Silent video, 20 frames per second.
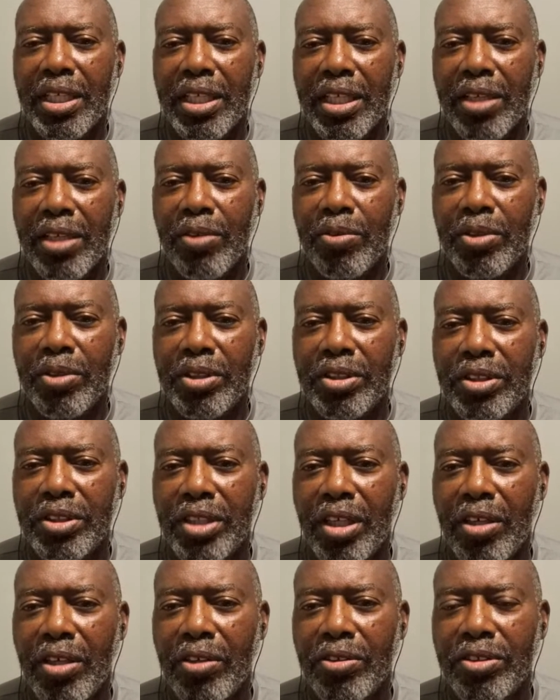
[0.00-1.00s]
There was
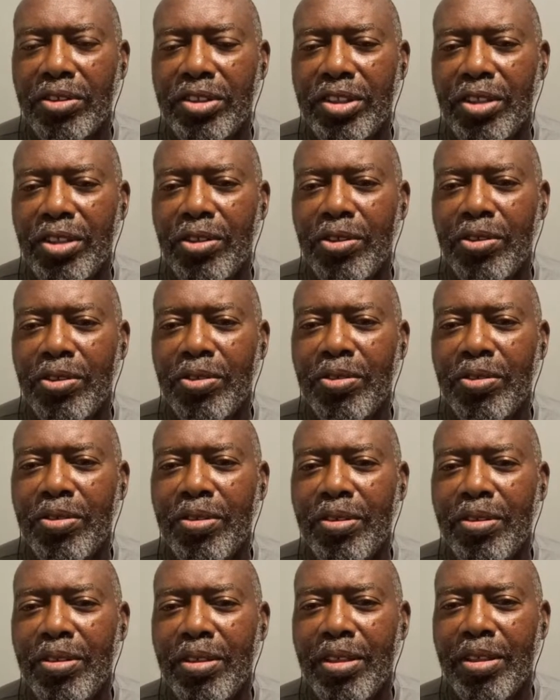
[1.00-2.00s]
also
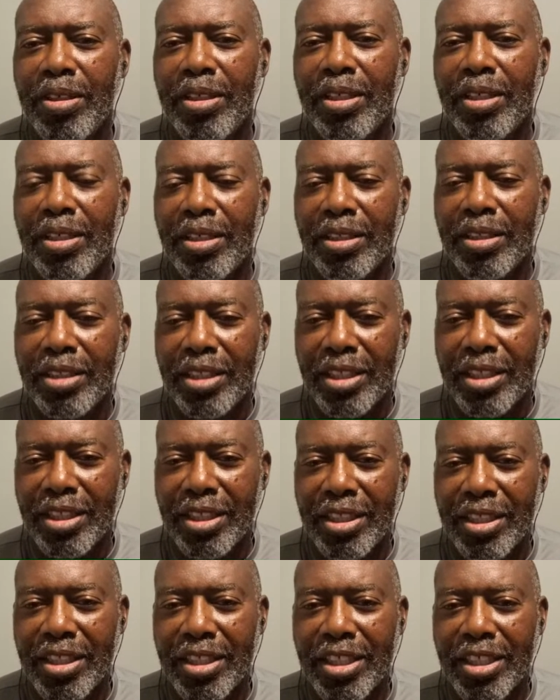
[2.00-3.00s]

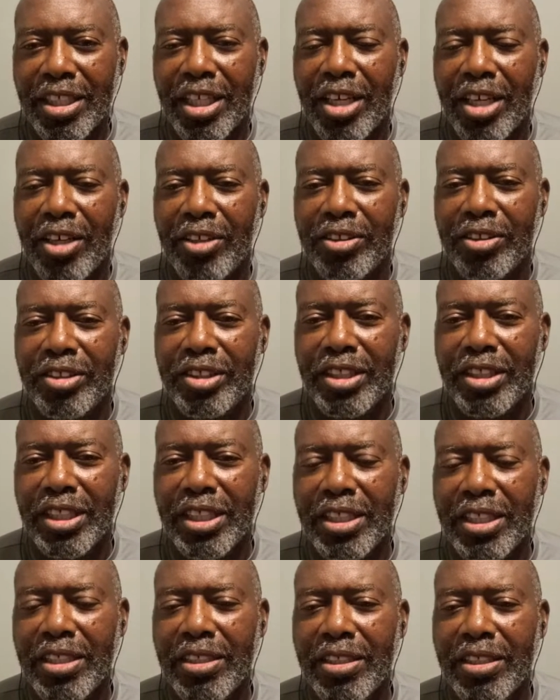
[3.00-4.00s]
the
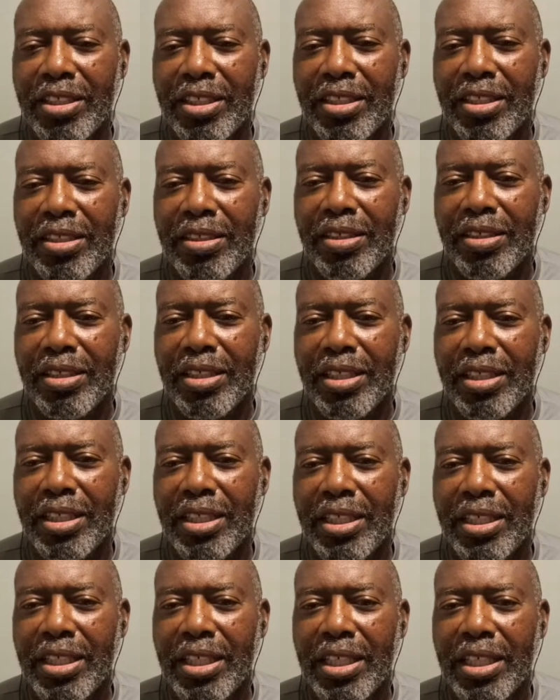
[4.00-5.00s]
DRC,
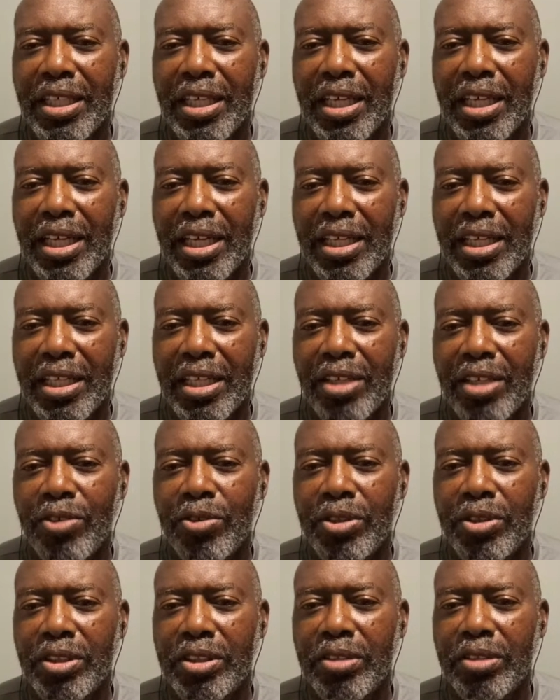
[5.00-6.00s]
and there
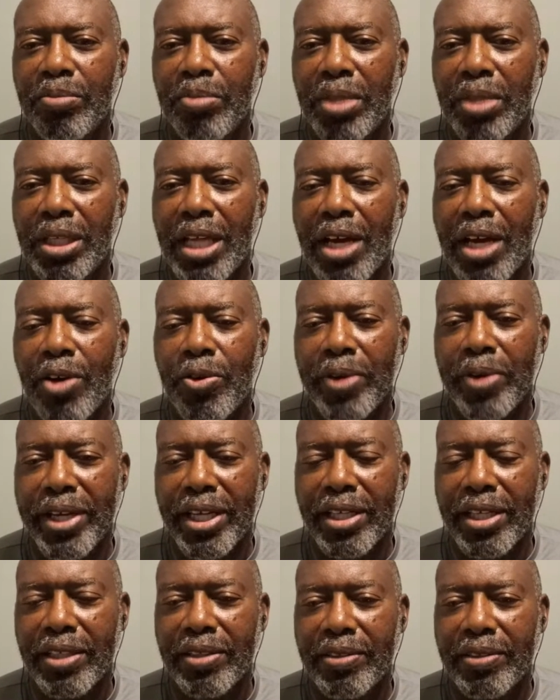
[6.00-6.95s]
was Malawi.